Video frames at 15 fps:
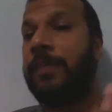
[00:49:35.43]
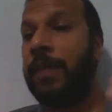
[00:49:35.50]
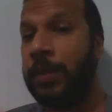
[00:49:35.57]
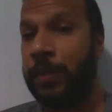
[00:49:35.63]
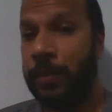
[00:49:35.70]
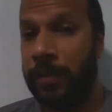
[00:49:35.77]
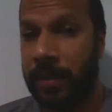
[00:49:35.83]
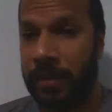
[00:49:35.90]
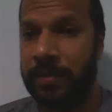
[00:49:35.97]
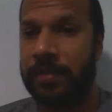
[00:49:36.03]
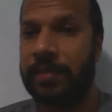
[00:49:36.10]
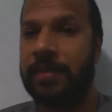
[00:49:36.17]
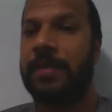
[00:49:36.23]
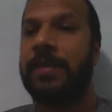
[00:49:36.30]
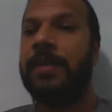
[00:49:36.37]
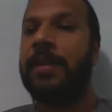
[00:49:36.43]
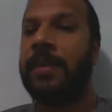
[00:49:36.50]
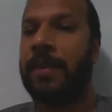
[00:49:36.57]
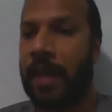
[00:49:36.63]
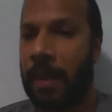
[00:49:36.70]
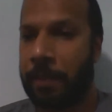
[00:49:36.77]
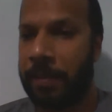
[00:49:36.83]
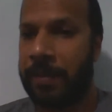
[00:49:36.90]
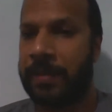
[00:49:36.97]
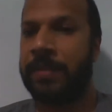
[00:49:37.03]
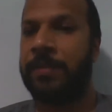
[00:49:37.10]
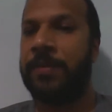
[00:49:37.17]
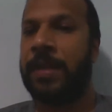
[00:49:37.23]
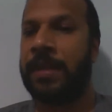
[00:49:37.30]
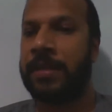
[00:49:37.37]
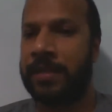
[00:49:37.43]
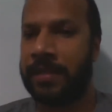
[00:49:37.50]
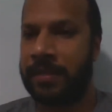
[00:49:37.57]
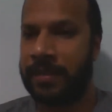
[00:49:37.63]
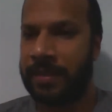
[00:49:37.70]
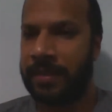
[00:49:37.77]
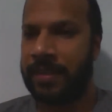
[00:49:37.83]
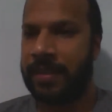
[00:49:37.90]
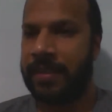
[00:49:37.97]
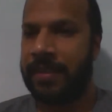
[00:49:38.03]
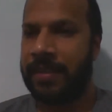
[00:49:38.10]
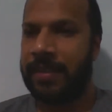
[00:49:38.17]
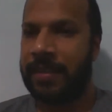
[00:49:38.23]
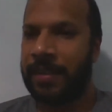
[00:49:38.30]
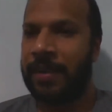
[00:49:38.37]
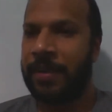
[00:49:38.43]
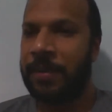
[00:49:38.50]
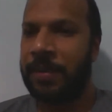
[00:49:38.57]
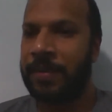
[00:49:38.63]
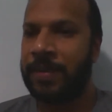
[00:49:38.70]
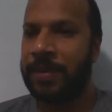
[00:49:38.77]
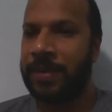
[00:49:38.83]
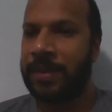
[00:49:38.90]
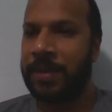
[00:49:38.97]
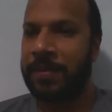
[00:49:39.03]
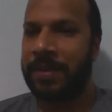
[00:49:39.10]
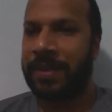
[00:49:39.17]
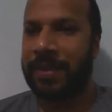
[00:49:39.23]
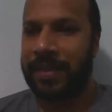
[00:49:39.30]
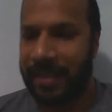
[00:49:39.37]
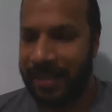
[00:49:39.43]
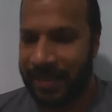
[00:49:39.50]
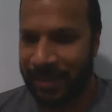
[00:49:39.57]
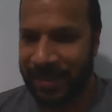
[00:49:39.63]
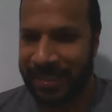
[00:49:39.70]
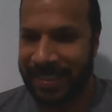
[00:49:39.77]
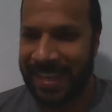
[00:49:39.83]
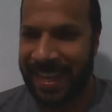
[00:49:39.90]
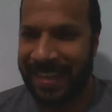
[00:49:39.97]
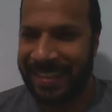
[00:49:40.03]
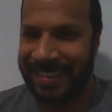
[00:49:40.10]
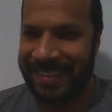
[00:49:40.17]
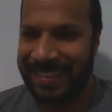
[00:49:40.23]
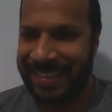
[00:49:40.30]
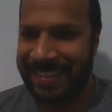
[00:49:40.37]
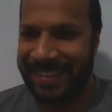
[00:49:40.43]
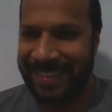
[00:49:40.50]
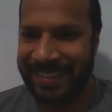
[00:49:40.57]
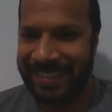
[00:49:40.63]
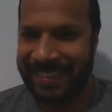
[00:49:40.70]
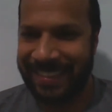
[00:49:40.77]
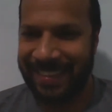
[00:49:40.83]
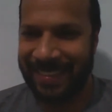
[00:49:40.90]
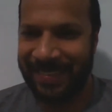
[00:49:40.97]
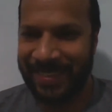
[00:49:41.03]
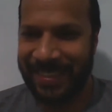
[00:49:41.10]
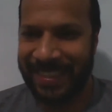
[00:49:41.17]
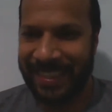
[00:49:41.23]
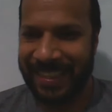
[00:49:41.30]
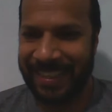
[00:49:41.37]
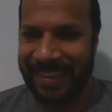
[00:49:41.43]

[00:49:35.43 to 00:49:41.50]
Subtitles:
So good. Happy to know that good. It's on the slides. Let me see.